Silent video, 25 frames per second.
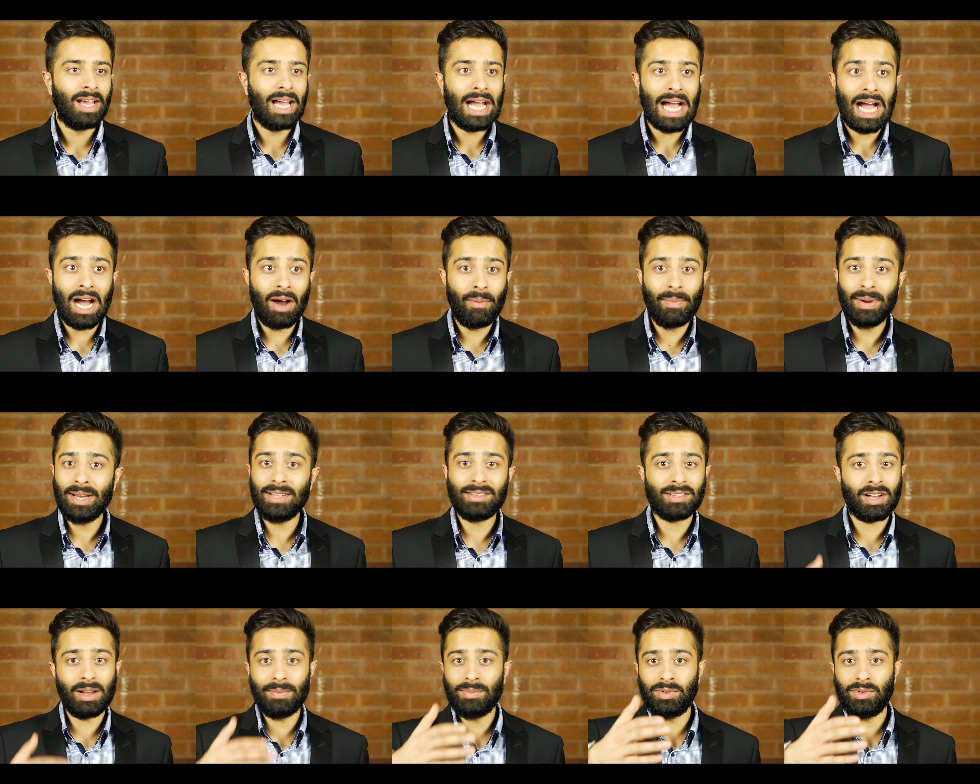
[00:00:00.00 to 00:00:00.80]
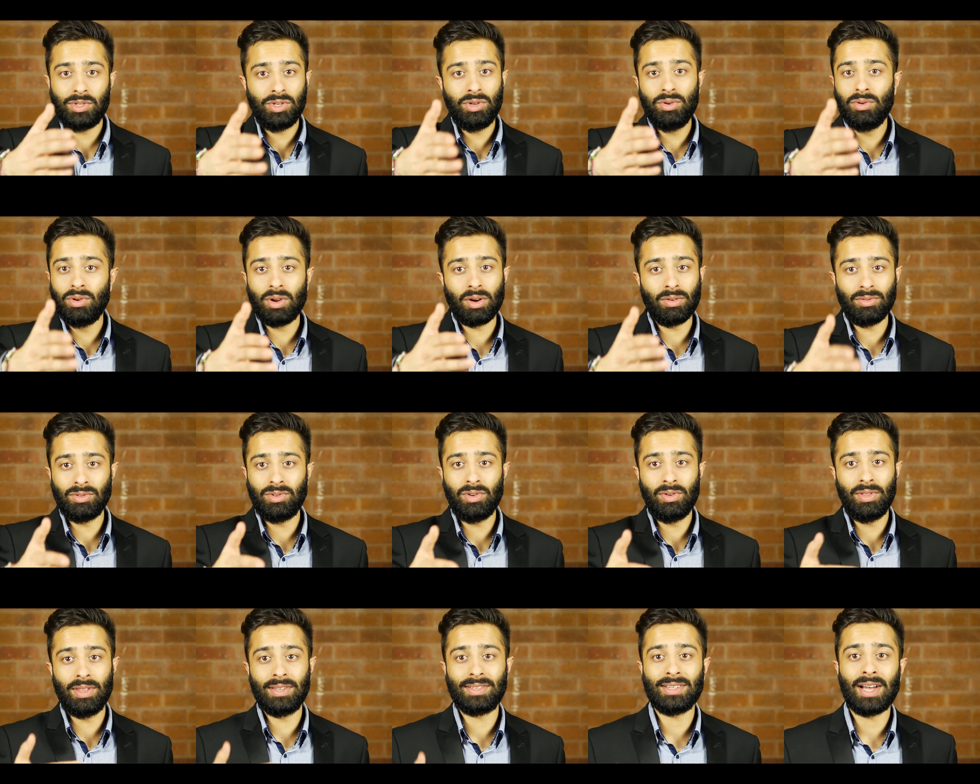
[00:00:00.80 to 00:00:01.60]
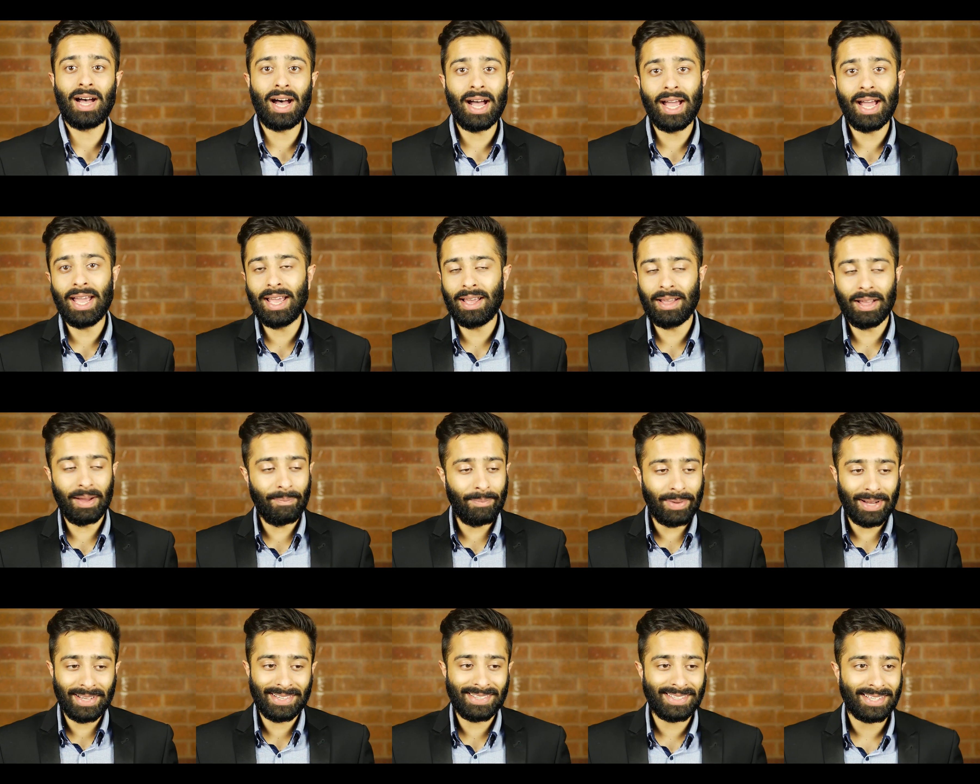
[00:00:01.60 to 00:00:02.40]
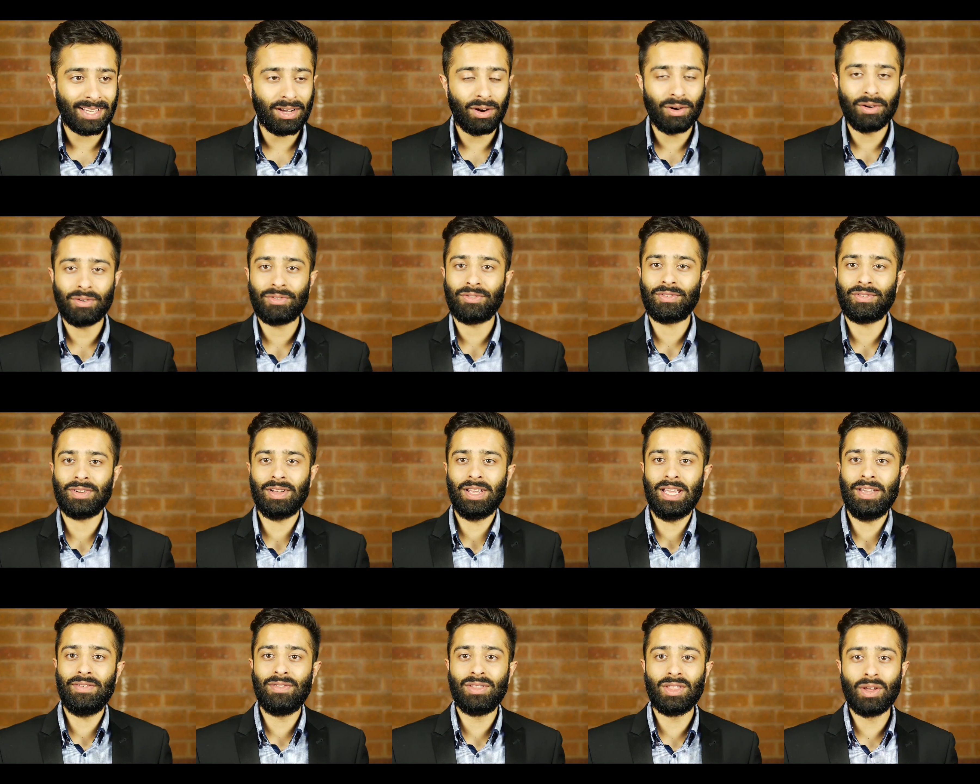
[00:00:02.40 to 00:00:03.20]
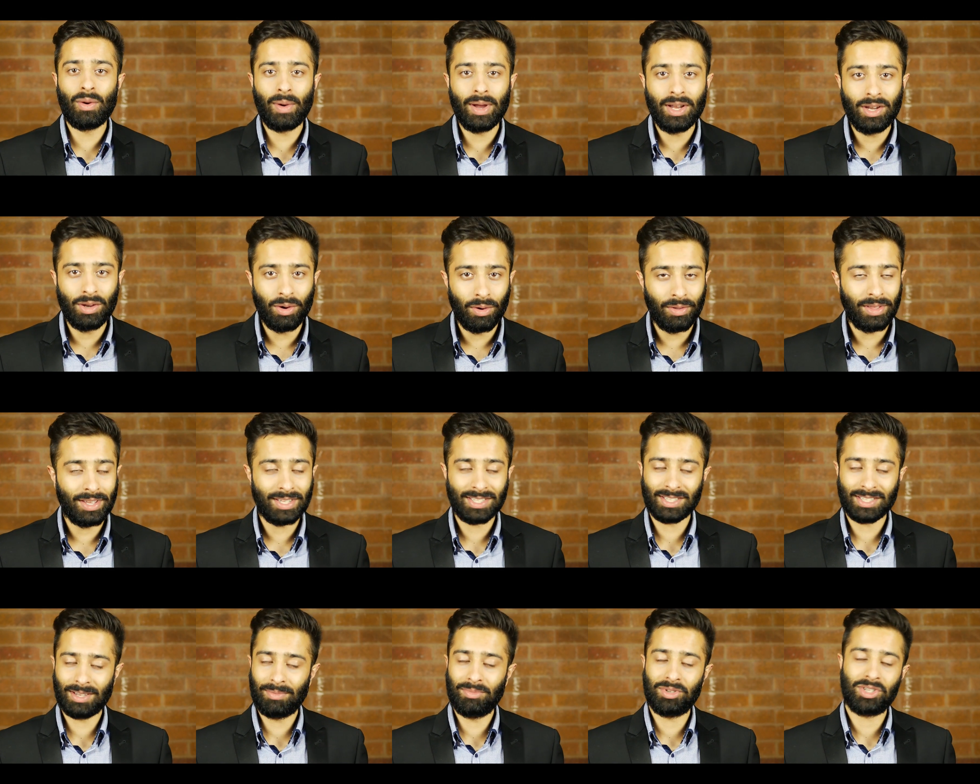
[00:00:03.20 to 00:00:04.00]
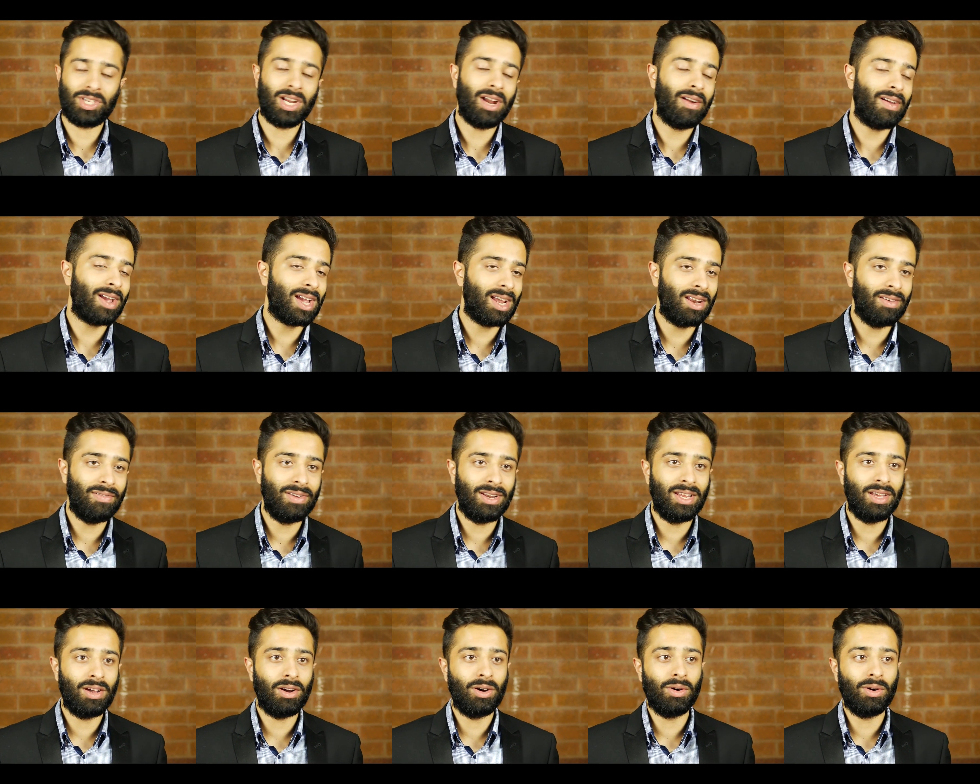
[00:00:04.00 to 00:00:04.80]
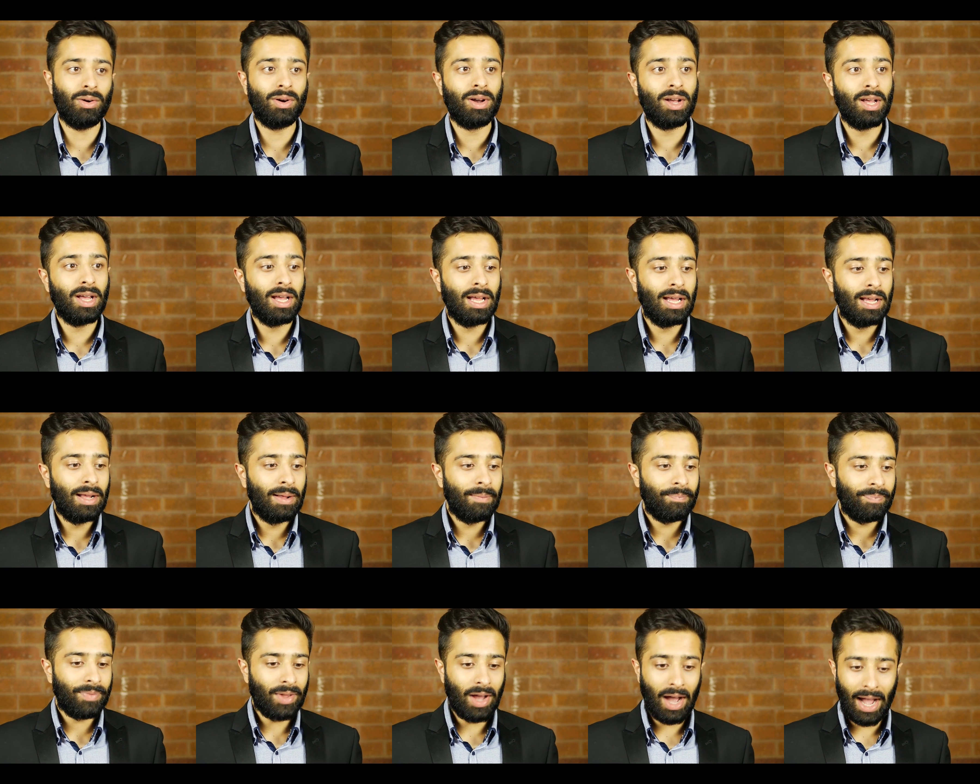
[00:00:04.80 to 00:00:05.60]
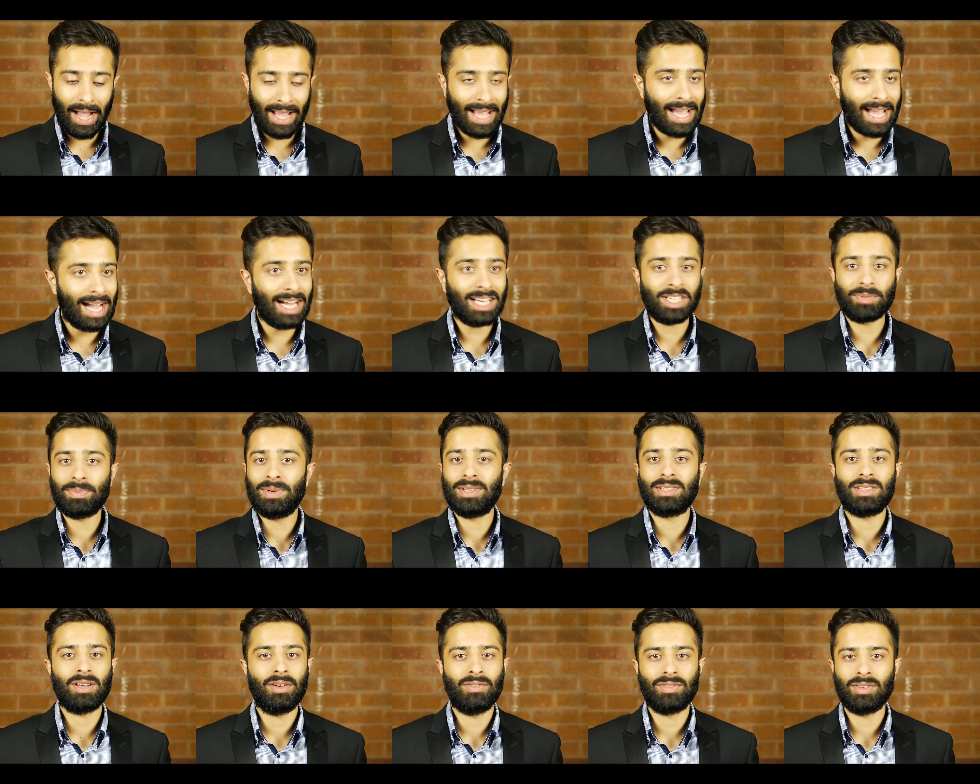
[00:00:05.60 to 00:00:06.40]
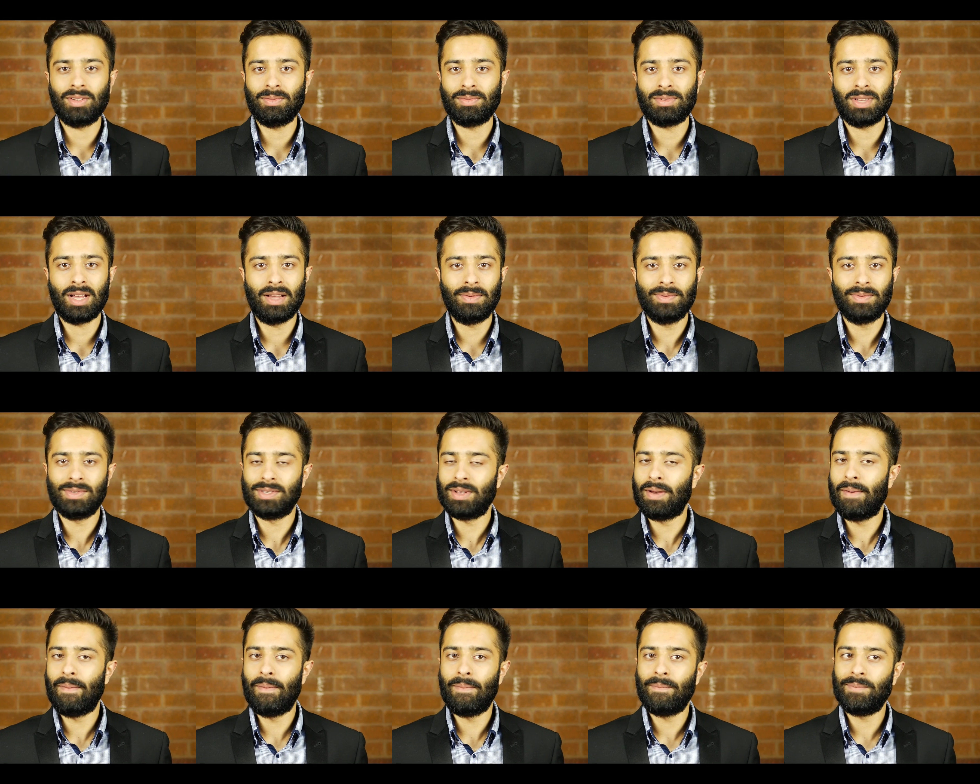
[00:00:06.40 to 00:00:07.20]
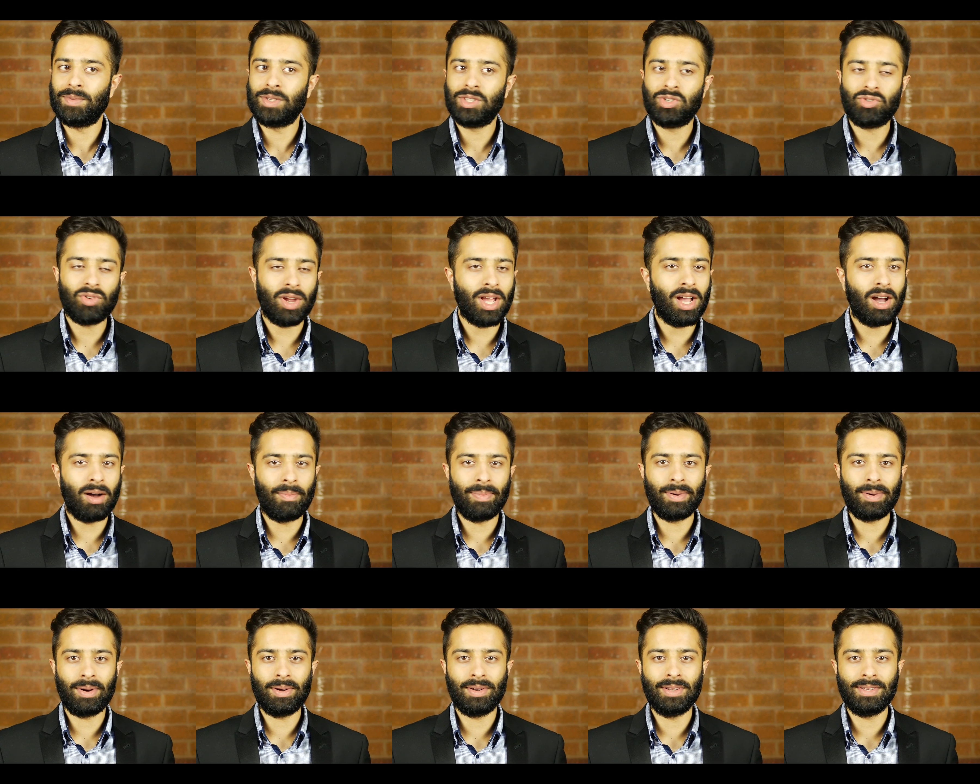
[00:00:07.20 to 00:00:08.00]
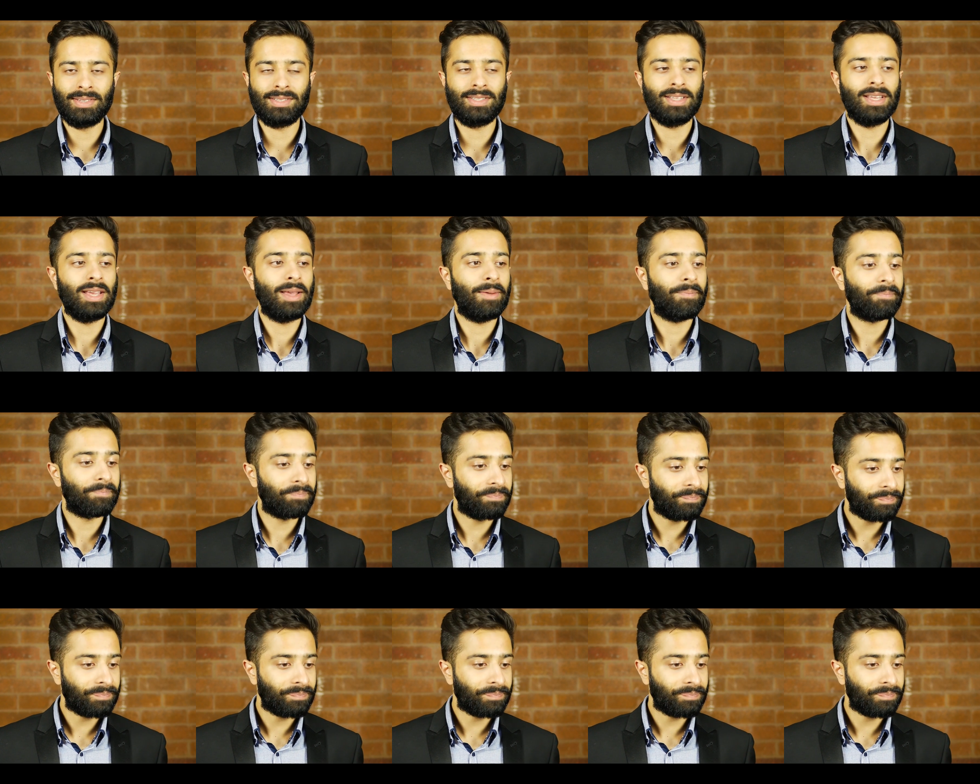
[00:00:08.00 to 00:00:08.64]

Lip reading: How many times you don't do this. I, myself, even though I know this, I'm sharing in a video, I catch myself sometimes, straight up honesty,